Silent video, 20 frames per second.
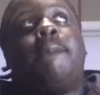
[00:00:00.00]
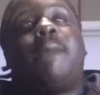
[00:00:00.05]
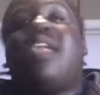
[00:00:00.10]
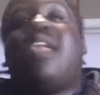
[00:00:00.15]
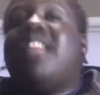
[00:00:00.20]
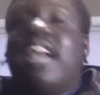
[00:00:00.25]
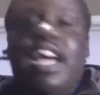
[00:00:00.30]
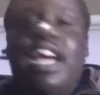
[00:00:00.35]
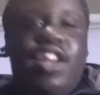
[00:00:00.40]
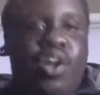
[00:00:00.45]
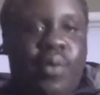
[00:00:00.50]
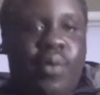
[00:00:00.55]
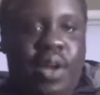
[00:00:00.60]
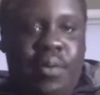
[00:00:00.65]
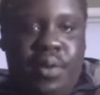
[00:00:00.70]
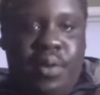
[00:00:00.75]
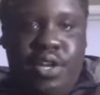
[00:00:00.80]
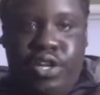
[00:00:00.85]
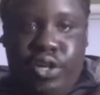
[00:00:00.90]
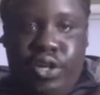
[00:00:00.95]
like I know what
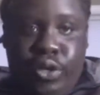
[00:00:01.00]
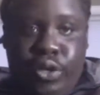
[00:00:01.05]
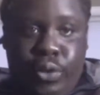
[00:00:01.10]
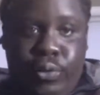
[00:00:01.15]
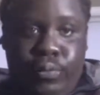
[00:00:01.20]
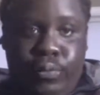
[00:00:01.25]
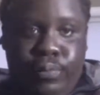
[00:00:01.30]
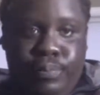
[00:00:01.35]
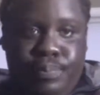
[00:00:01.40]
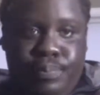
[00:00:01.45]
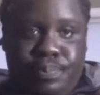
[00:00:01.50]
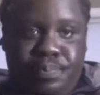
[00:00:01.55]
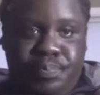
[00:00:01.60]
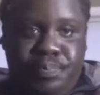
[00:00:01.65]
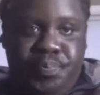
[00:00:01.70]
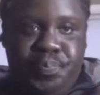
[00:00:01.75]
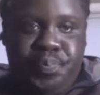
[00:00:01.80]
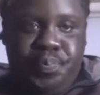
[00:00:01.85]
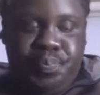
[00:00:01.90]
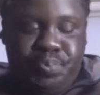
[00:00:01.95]
I want to do.
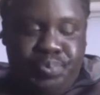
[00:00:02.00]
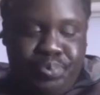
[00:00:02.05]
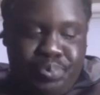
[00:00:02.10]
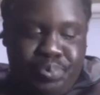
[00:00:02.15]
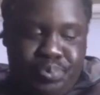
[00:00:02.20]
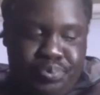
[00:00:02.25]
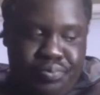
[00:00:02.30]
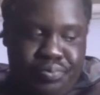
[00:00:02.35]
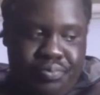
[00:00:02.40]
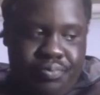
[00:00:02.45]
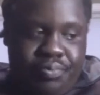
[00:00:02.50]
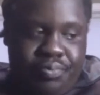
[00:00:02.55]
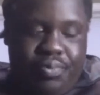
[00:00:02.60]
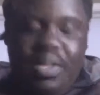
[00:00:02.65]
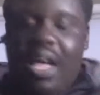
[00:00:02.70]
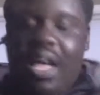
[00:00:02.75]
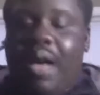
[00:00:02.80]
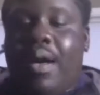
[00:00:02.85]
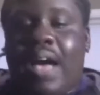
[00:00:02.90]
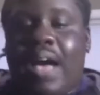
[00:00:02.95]

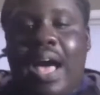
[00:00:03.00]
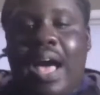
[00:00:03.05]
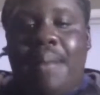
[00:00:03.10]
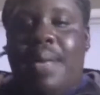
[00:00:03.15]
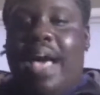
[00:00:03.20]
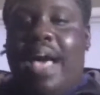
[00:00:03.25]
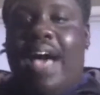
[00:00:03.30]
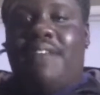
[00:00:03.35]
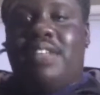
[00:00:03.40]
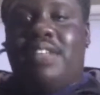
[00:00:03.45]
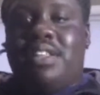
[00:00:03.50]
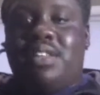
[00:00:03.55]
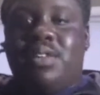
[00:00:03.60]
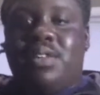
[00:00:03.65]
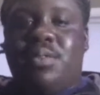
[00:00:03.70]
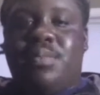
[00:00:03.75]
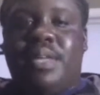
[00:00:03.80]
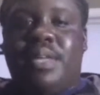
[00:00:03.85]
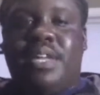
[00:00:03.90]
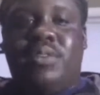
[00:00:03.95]
I'm gonna have a
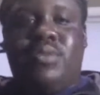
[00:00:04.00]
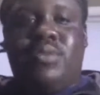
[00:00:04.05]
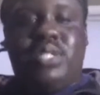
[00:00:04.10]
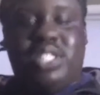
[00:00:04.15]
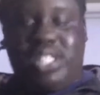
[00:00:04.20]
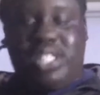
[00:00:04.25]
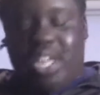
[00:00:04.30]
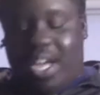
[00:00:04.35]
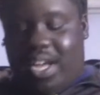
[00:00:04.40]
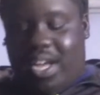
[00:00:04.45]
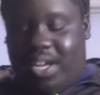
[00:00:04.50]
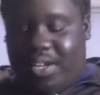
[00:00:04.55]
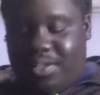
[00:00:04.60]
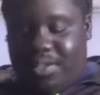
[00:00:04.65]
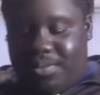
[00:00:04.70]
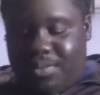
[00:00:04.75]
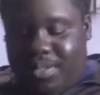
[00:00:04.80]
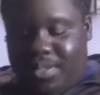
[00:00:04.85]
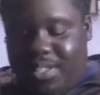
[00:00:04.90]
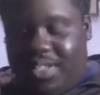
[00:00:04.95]
little minute with y'all
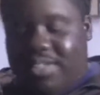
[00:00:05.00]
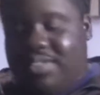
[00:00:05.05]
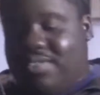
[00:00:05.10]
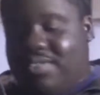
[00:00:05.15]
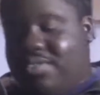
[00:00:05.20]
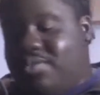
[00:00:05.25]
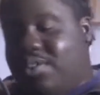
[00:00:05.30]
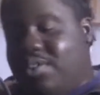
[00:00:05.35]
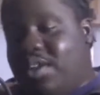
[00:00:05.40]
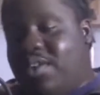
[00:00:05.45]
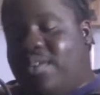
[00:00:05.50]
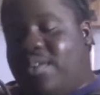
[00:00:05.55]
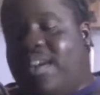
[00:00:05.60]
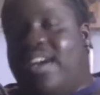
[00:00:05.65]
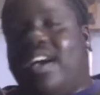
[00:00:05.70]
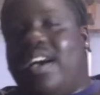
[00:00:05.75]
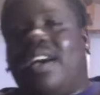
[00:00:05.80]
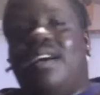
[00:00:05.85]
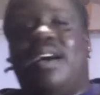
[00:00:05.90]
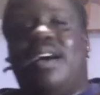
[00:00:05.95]
since
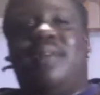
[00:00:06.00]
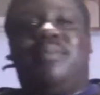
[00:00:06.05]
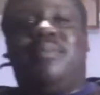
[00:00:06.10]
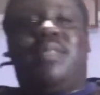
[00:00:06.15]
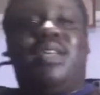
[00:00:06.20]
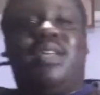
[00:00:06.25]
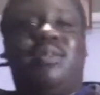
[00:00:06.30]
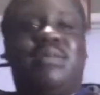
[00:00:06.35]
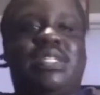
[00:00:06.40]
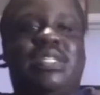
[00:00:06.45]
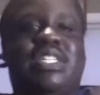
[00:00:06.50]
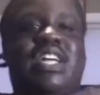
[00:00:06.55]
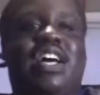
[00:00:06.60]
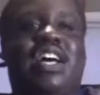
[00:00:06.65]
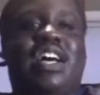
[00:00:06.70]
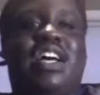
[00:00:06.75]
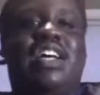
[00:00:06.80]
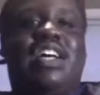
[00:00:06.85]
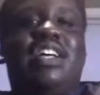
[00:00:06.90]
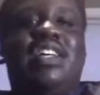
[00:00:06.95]
I played with
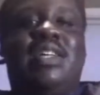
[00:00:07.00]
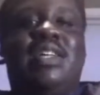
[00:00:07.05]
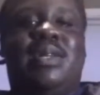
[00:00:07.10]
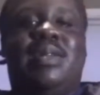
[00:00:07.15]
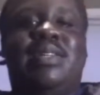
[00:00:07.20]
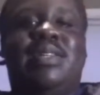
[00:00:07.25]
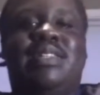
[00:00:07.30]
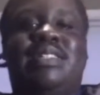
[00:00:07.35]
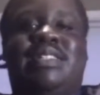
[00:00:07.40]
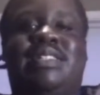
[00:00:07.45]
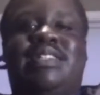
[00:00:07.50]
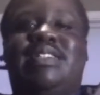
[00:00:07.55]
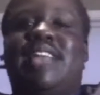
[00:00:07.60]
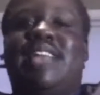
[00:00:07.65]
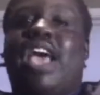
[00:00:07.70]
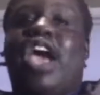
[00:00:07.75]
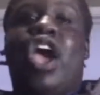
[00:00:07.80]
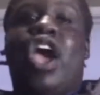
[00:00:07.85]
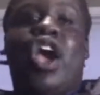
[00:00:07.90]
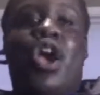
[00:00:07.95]
y'all
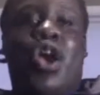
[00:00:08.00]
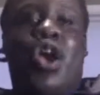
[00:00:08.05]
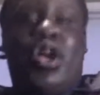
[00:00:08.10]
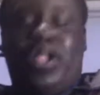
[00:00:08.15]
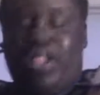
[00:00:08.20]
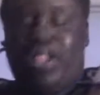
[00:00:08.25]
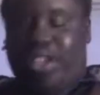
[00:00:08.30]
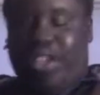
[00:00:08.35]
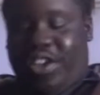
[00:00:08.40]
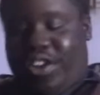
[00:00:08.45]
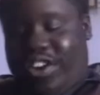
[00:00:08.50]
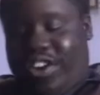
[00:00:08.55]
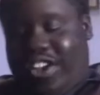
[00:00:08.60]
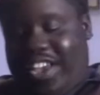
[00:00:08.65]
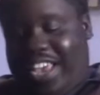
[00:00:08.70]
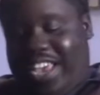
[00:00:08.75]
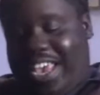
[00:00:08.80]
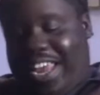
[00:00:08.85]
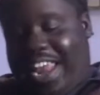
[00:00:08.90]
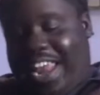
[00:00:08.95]
earlier
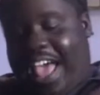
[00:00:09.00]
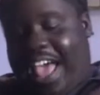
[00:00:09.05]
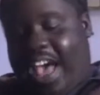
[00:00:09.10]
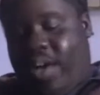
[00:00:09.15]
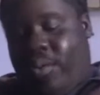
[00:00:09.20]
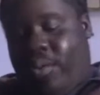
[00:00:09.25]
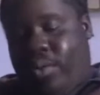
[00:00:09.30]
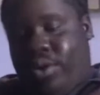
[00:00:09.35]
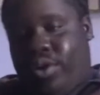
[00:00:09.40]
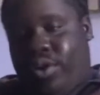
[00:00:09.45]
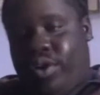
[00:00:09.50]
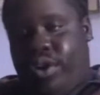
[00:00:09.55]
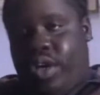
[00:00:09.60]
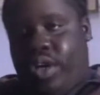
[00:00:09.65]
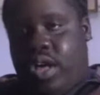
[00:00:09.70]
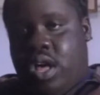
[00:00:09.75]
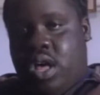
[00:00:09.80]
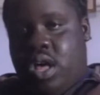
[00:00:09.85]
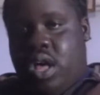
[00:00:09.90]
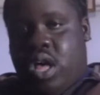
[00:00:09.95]
in the hour.
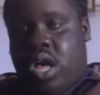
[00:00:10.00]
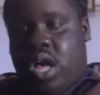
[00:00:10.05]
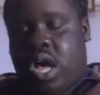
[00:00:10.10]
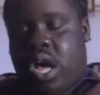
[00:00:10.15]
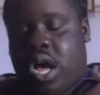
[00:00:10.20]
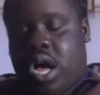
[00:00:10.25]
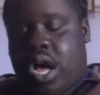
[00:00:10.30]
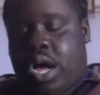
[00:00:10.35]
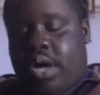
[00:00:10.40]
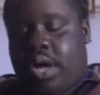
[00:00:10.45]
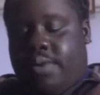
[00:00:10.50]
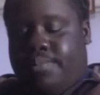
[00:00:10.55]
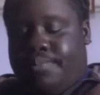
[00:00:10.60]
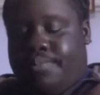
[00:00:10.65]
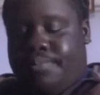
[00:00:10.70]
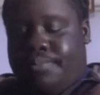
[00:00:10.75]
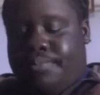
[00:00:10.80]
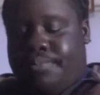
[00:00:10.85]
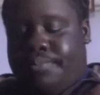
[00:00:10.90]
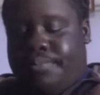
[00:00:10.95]

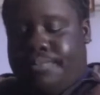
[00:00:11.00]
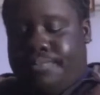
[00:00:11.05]
Um,